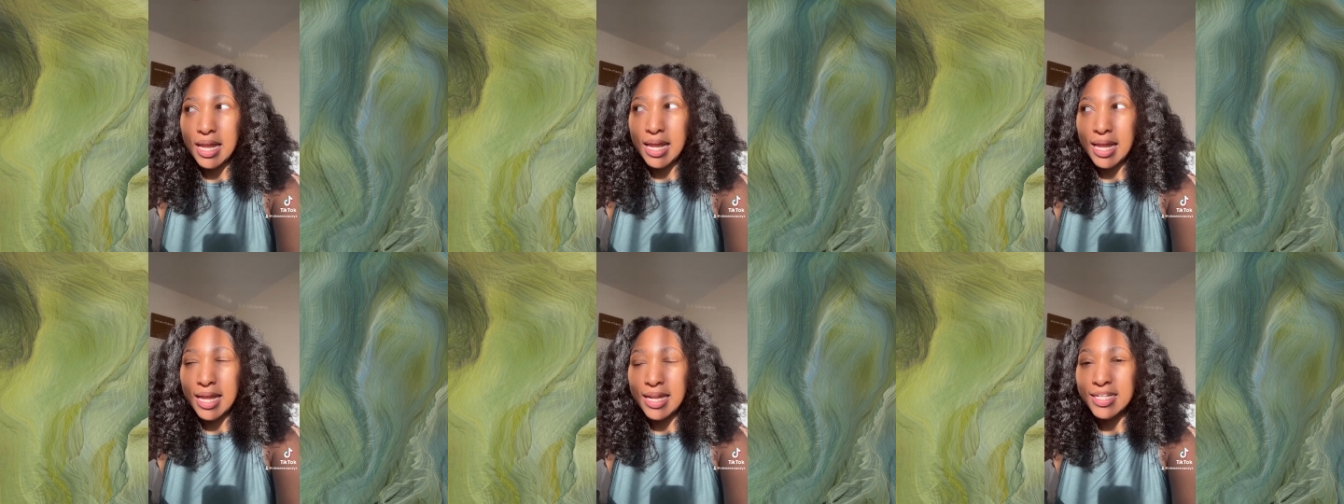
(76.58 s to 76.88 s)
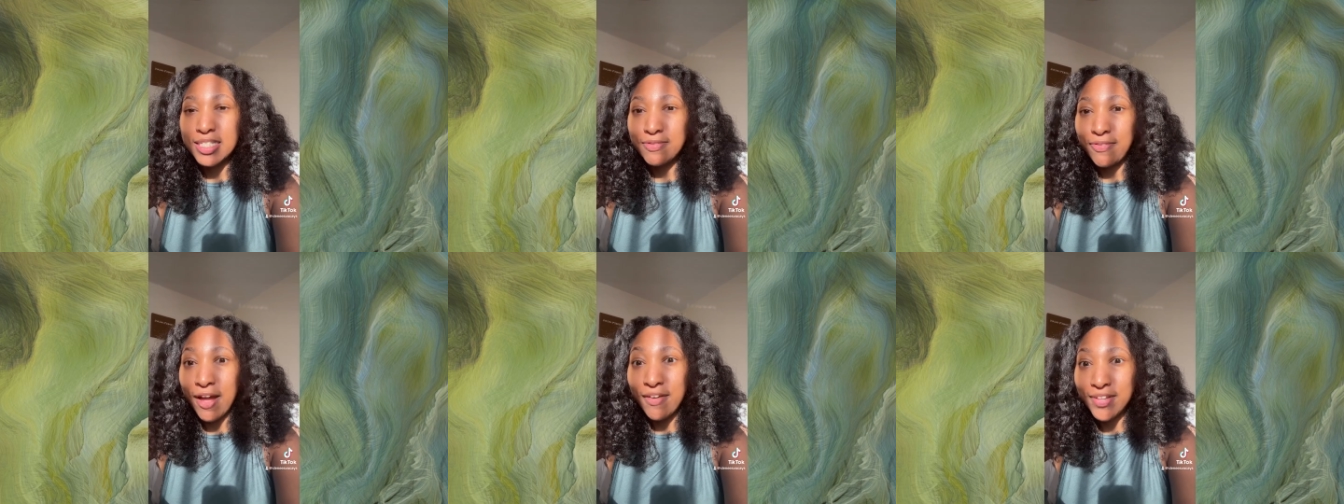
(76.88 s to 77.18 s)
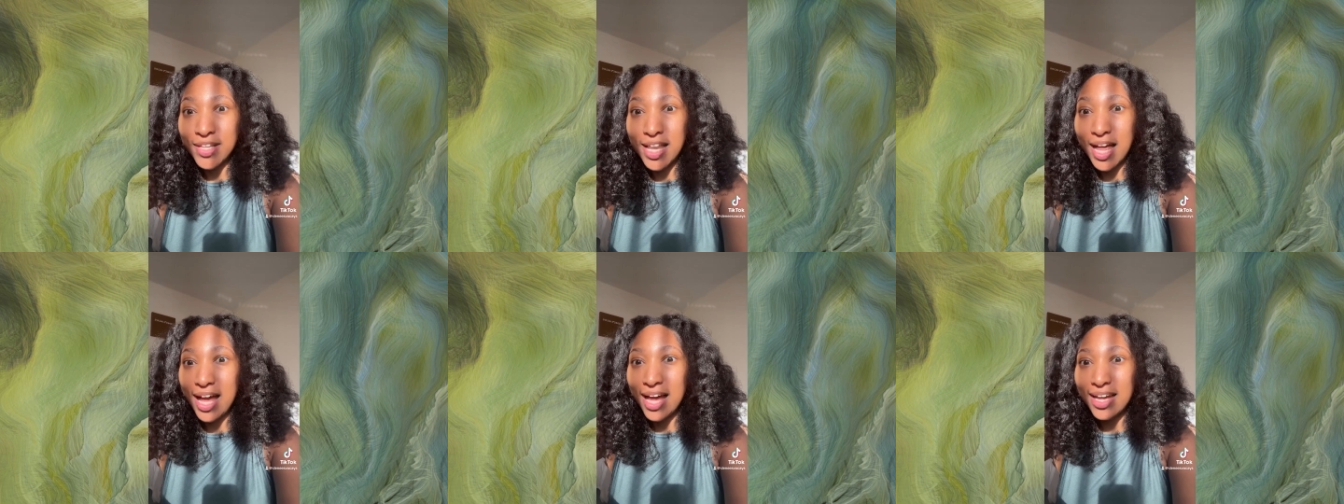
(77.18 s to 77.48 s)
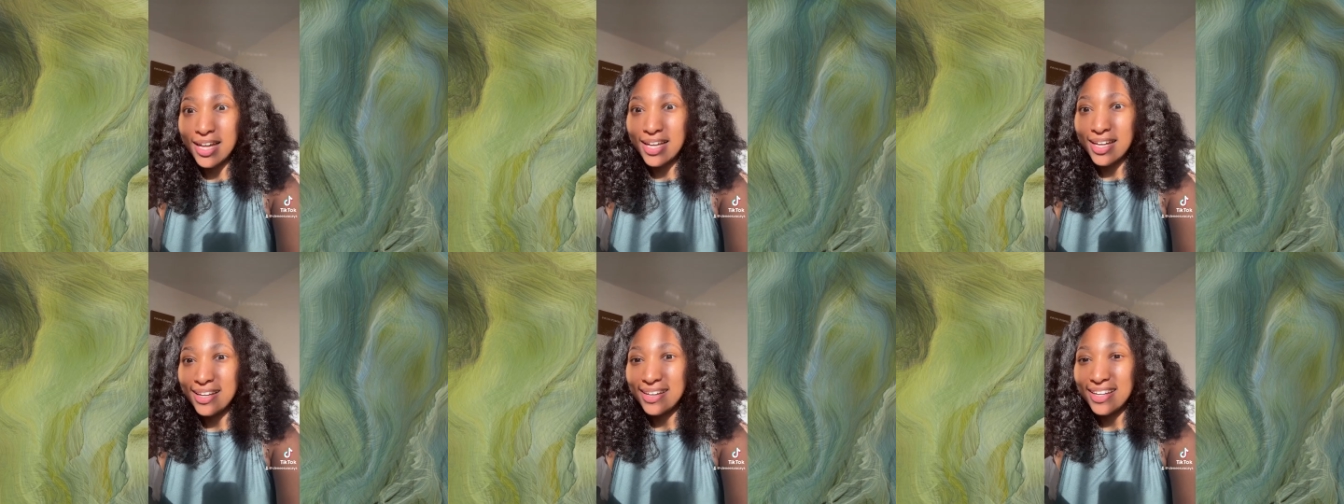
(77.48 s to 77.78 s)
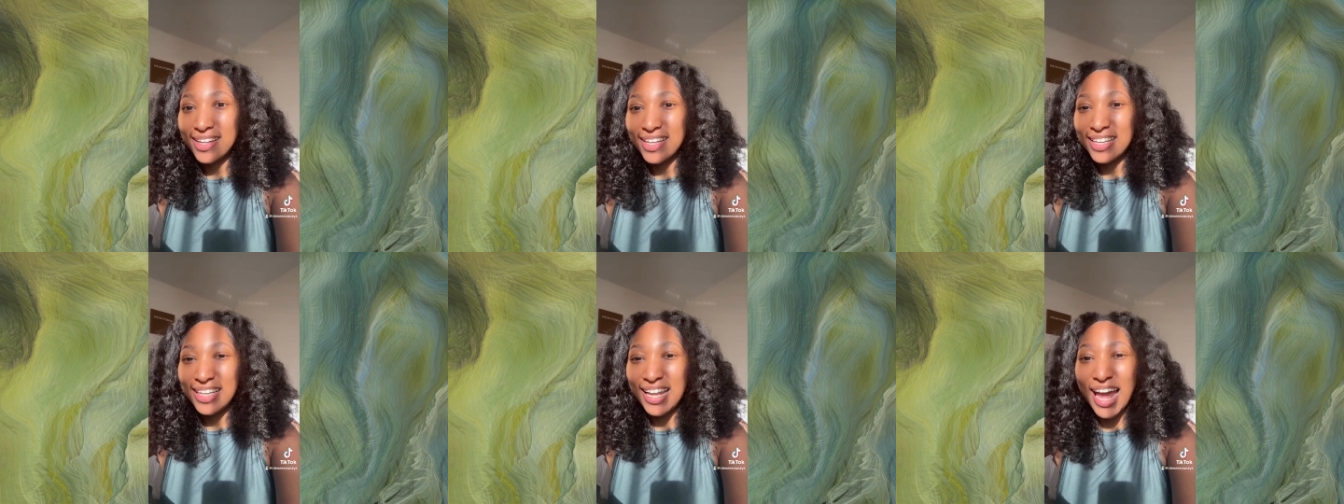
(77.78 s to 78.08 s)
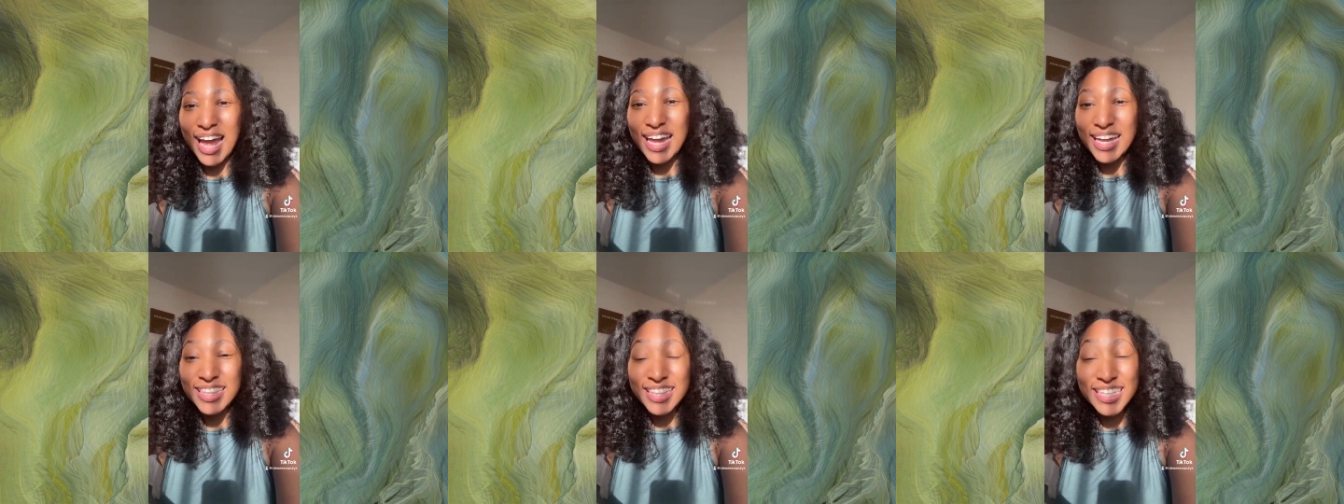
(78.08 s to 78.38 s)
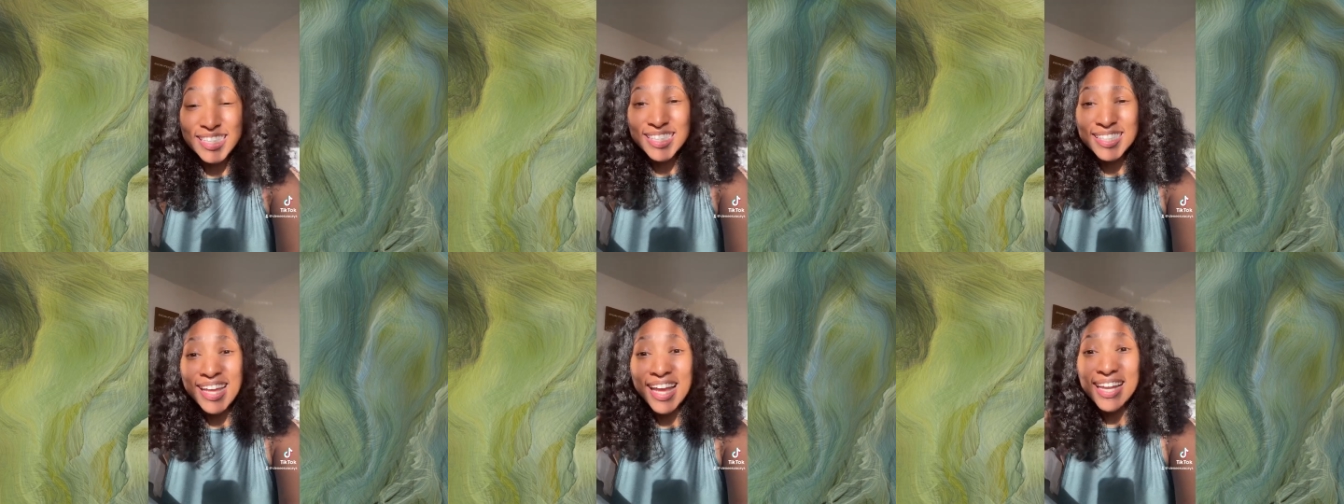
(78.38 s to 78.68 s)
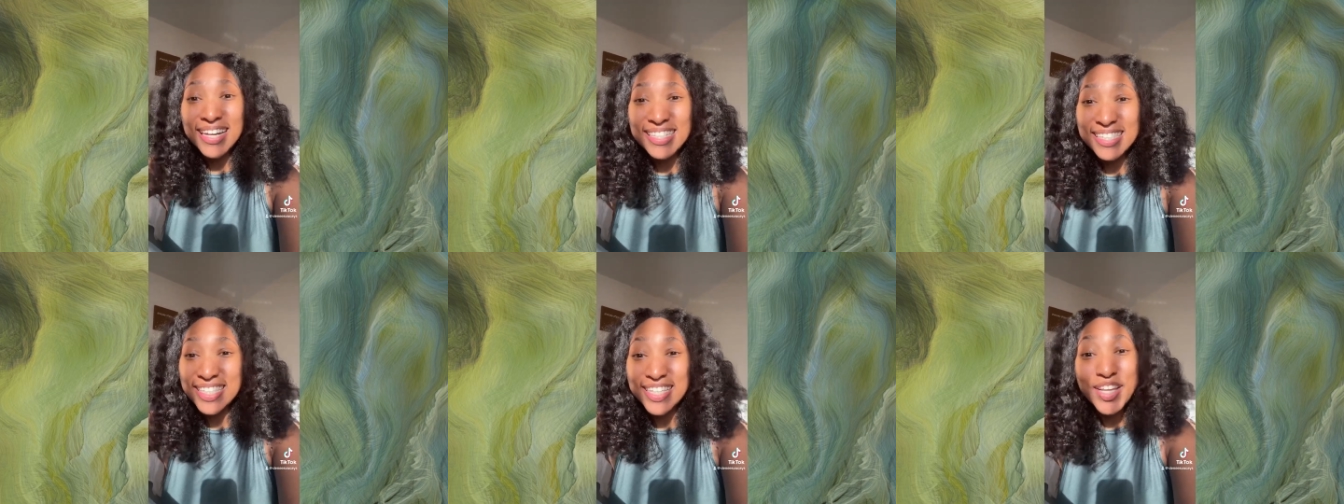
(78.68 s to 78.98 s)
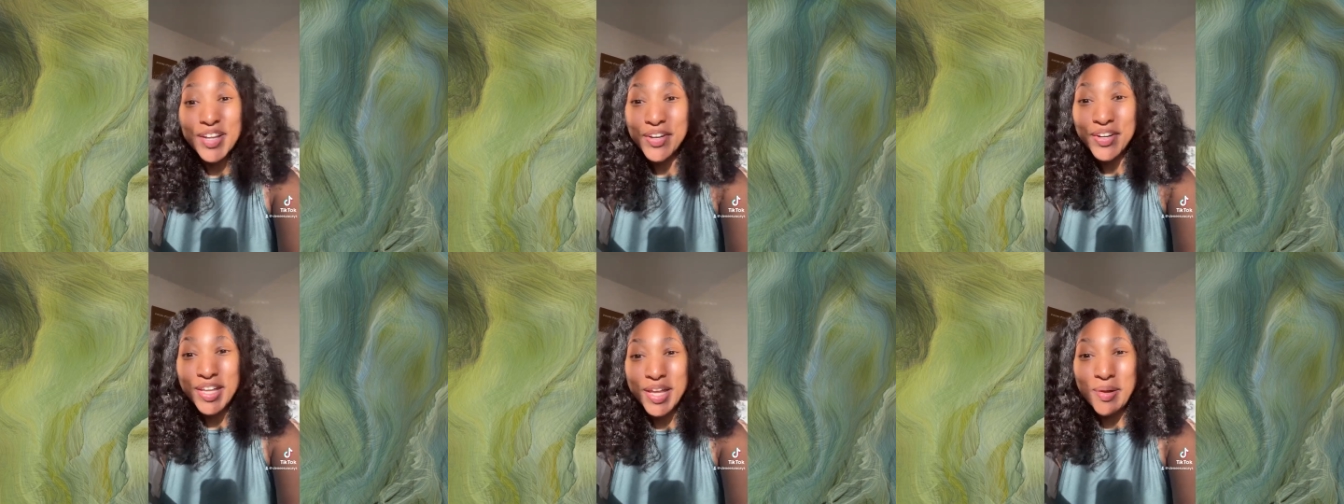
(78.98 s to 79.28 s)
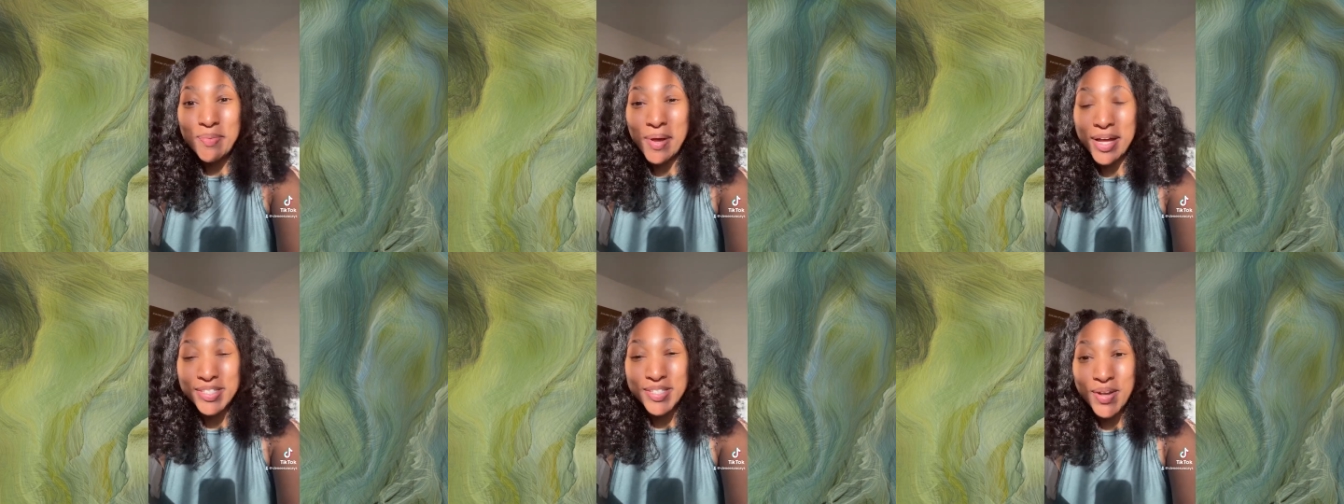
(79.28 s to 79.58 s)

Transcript: and it's five o'clock like the sun is literally about